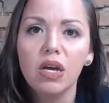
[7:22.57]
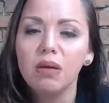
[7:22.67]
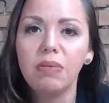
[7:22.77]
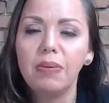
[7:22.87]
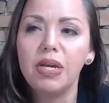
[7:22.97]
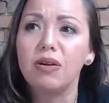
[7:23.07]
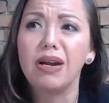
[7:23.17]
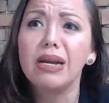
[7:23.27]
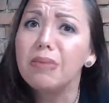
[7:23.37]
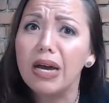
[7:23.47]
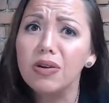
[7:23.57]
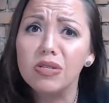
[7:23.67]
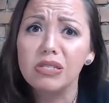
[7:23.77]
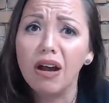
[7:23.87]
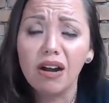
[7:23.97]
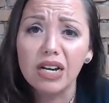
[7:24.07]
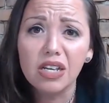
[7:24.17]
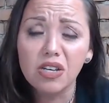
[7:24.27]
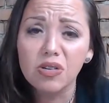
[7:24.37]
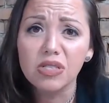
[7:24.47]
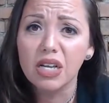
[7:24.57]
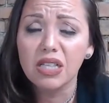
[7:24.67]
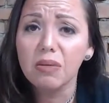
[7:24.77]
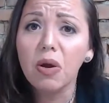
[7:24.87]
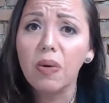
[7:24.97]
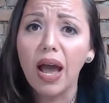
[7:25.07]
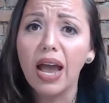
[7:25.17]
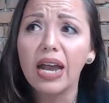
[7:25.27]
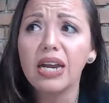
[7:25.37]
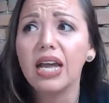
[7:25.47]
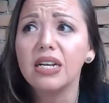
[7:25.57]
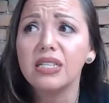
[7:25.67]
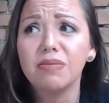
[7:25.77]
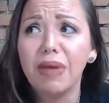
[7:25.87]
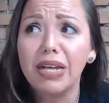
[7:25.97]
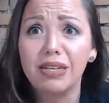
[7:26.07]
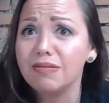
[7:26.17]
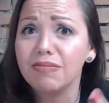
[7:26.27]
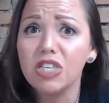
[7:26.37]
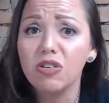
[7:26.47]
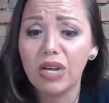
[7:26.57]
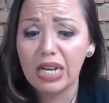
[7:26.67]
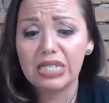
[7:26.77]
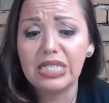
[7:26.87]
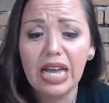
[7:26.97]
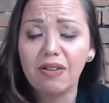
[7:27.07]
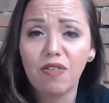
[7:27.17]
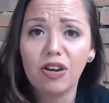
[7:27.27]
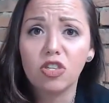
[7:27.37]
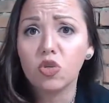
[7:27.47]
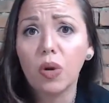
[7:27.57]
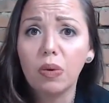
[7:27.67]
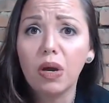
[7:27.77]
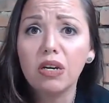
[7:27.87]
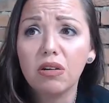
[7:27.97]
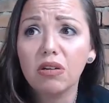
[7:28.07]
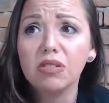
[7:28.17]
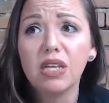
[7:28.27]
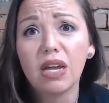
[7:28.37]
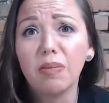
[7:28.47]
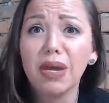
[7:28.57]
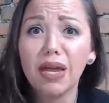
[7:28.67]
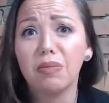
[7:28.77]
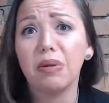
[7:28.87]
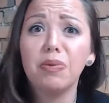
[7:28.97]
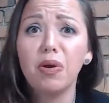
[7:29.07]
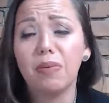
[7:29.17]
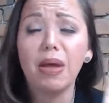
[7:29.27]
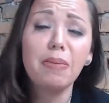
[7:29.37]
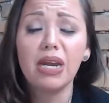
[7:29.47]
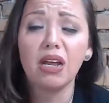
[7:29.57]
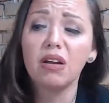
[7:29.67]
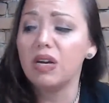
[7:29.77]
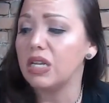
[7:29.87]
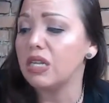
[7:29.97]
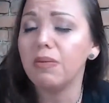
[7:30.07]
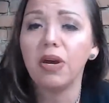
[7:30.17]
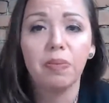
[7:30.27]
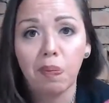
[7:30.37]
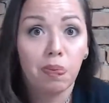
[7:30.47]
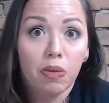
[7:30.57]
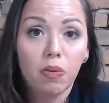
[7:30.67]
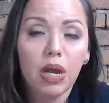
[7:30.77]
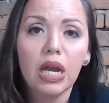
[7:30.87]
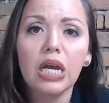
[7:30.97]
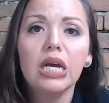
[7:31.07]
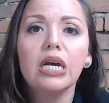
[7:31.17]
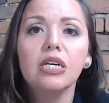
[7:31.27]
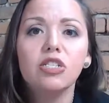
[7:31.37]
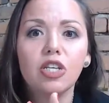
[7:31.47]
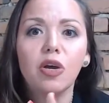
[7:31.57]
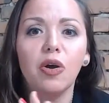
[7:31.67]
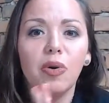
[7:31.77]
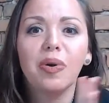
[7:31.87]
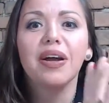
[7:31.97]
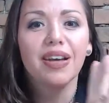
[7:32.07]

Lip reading: maybe grandma who's not going to use a limo ride, and is like you get instead in front of the 21-year-old is like, oh my God, I'm going to blow all my money on going to a limo, right? So